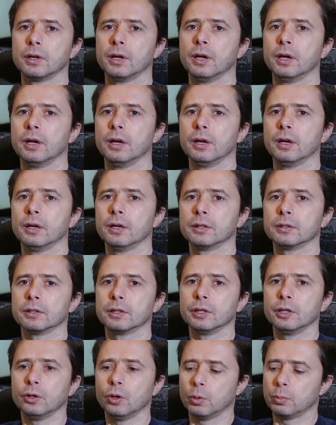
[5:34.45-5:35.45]

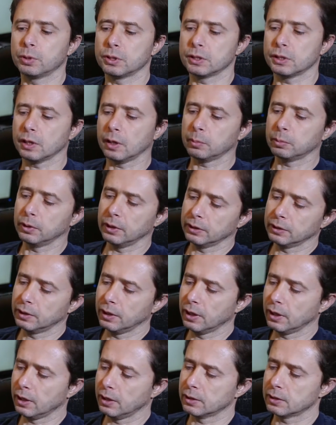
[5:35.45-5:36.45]
and it opens up like
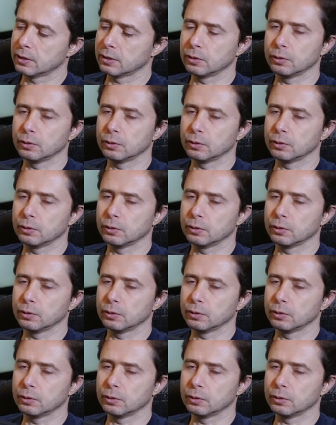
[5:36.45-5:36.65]
that.